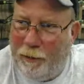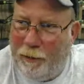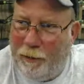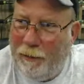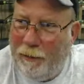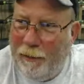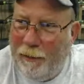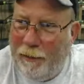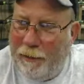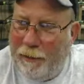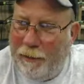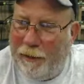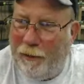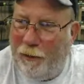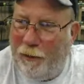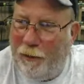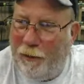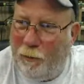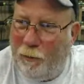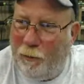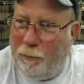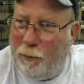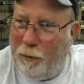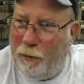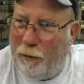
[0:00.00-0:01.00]
and
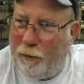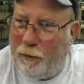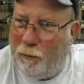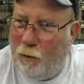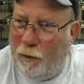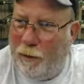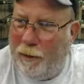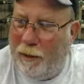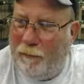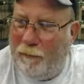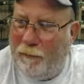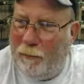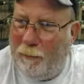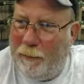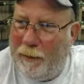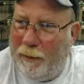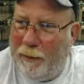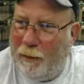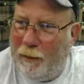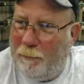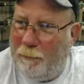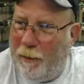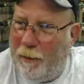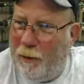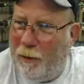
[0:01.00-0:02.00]
Harold put one of them in
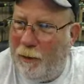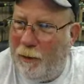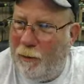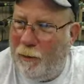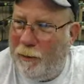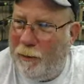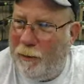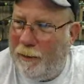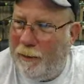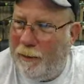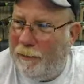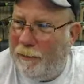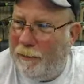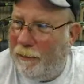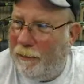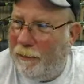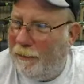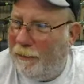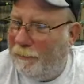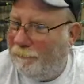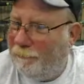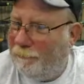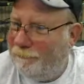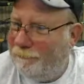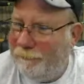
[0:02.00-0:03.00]
the boat, and
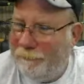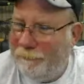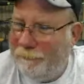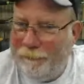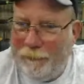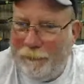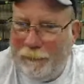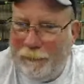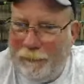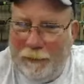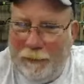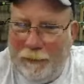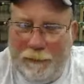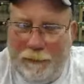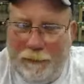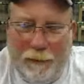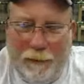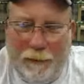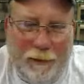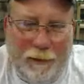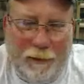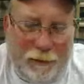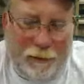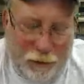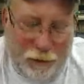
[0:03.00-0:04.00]

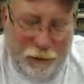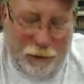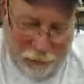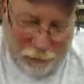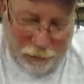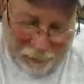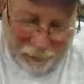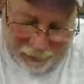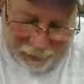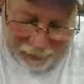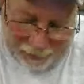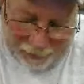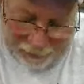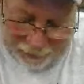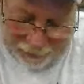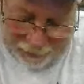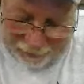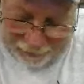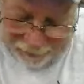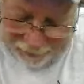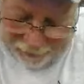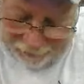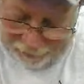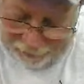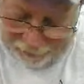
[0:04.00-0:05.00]
oh shoot, I can't think
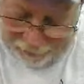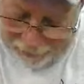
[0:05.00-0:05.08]
of the other